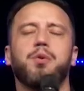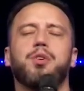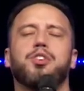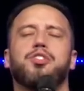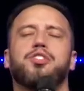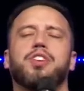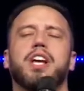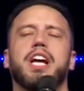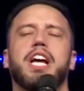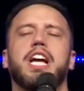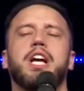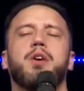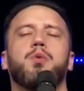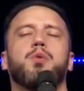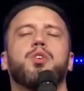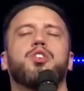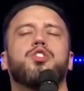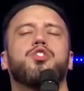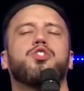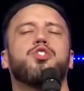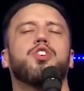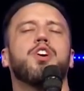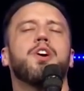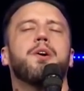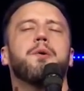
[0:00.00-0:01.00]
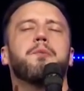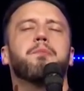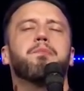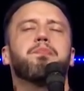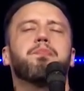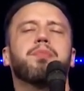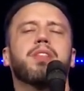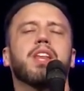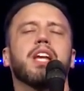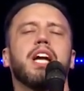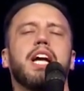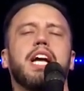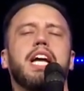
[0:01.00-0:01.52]
was
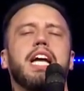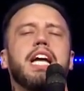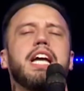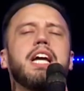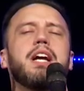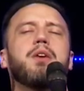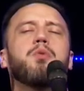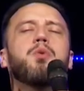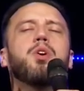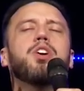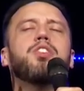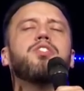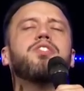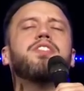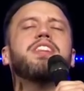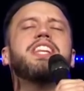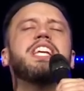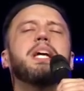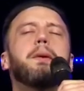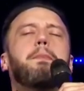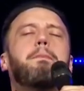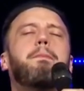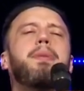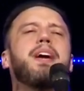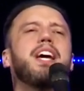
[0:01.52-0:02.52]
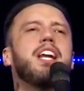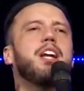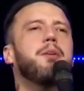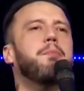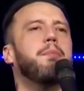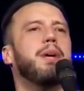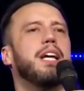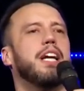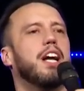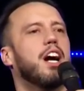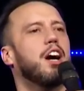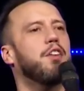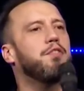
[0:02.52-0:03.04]
the
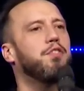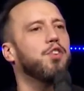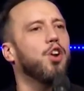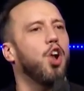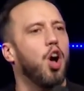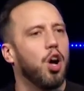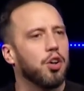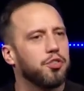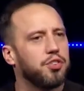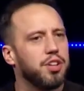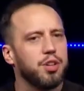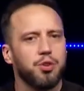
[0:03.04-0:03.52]
epitome of loss.